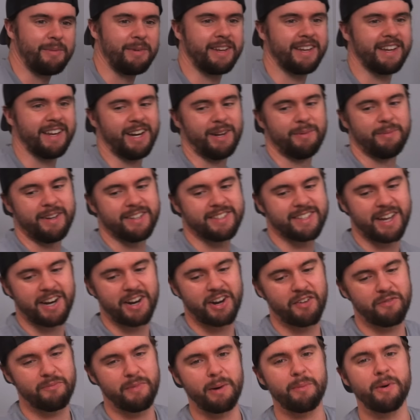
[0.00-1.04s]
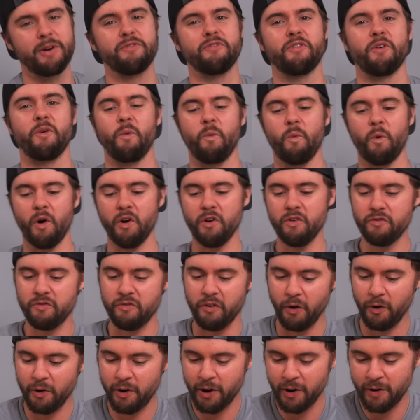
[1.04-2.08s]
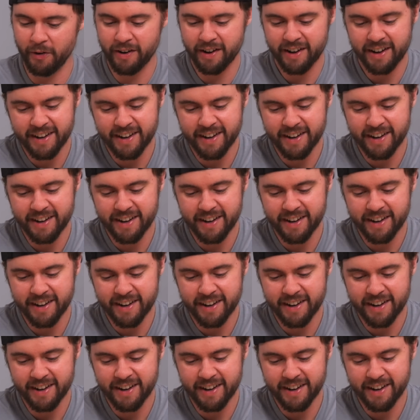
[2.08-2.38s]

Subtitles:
be kidding me. It's got enough memory for 1 photo.